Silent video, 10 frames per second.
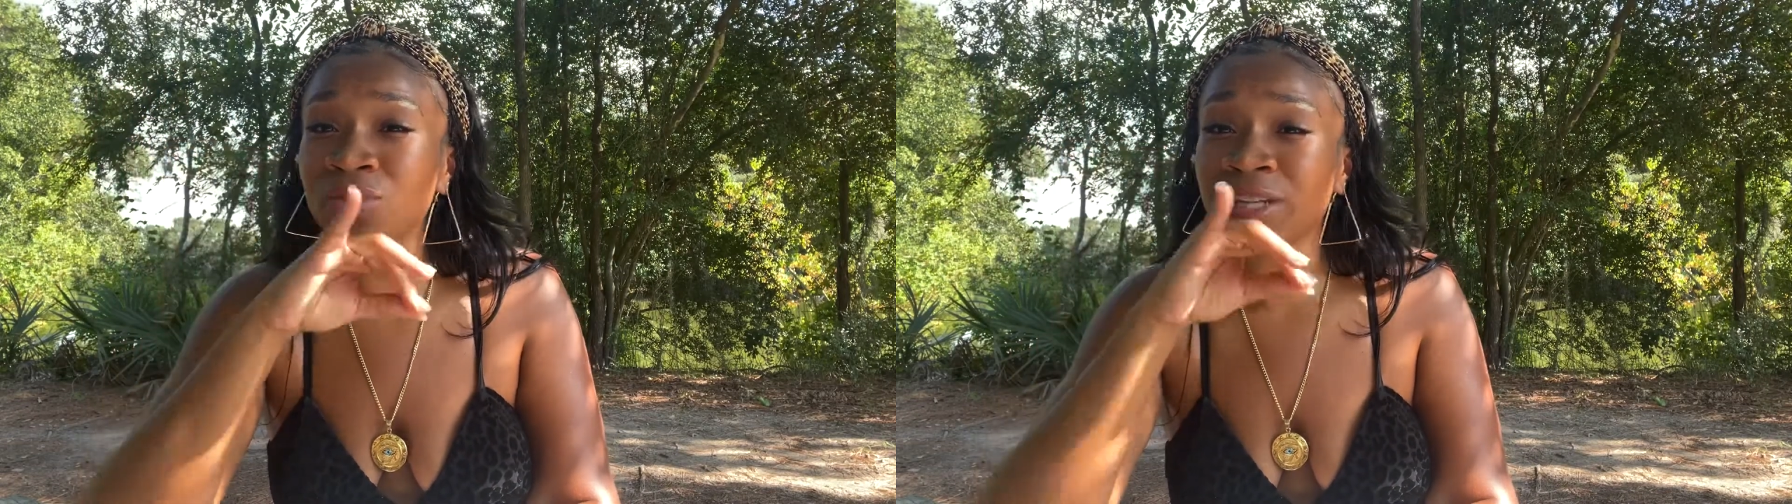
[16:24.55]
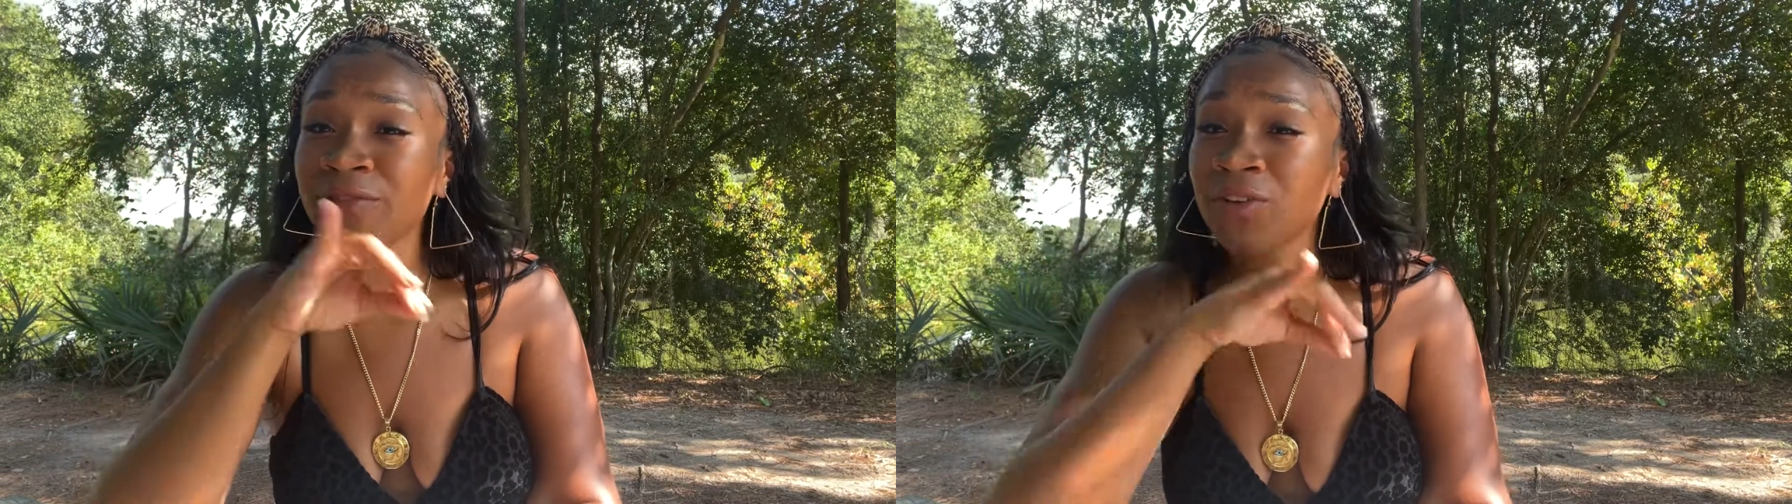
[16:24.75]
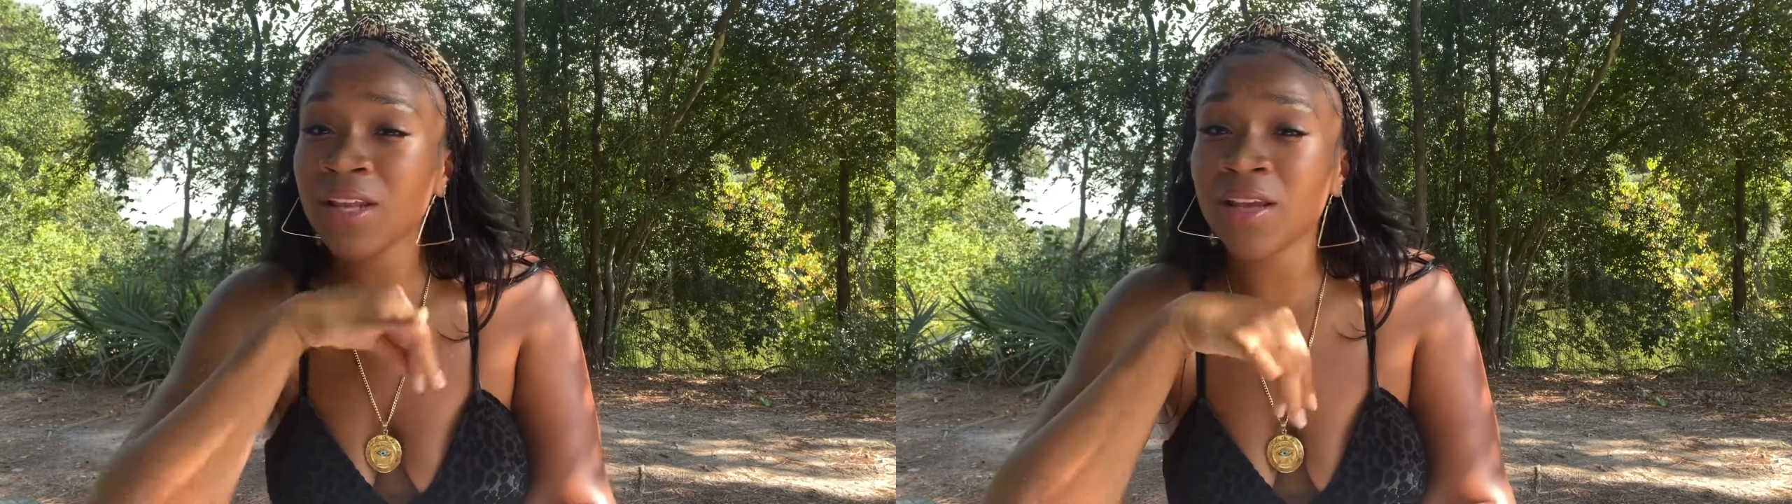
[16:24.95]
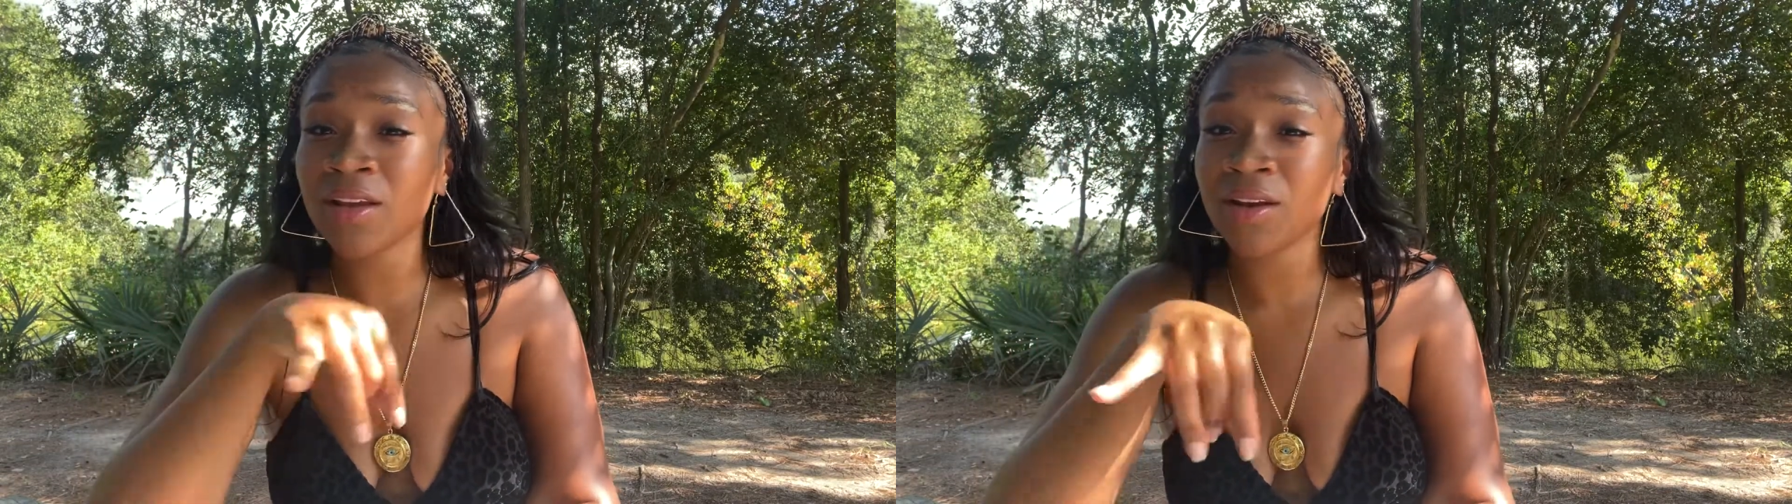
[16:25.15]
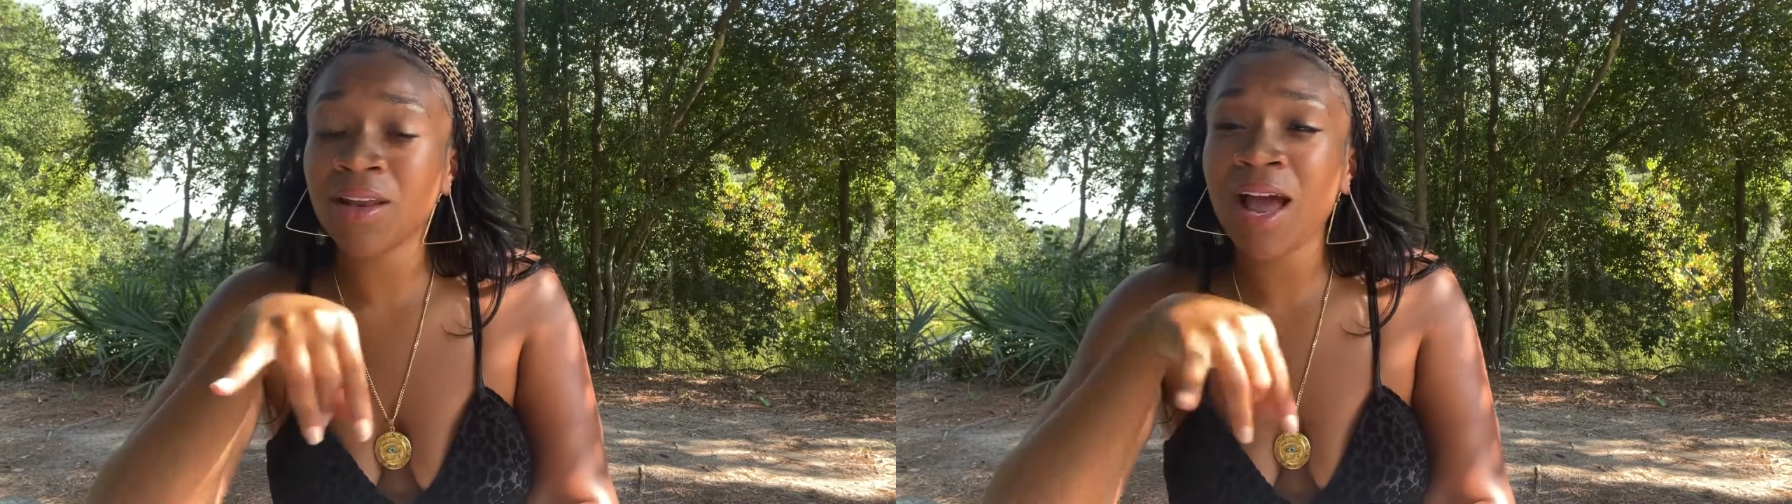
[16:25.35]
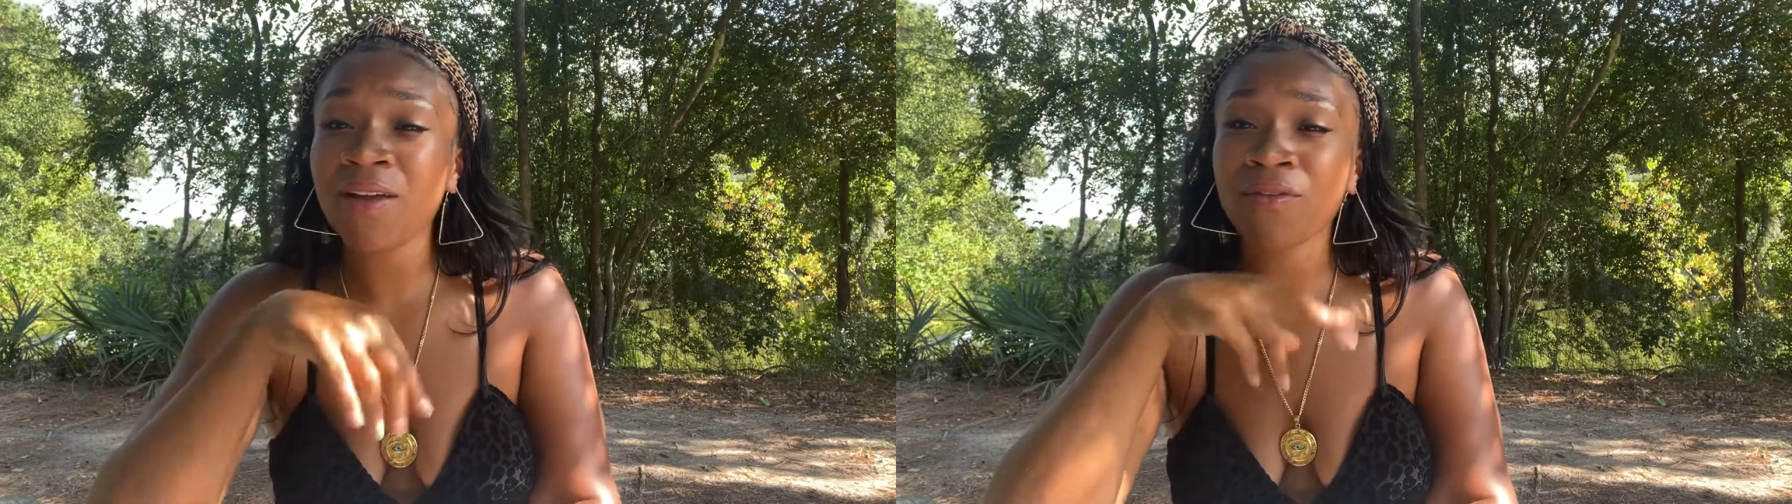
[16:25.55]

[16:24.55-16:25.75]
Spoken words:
differently in your life.